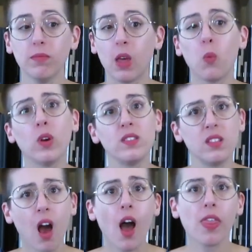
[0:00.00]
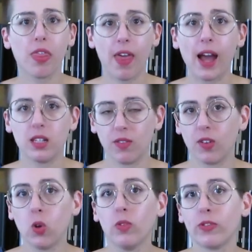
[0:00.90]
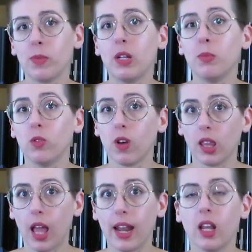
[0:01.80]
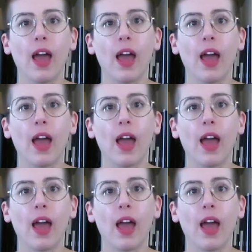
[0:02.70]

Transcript: it was not that difficult for me to move online.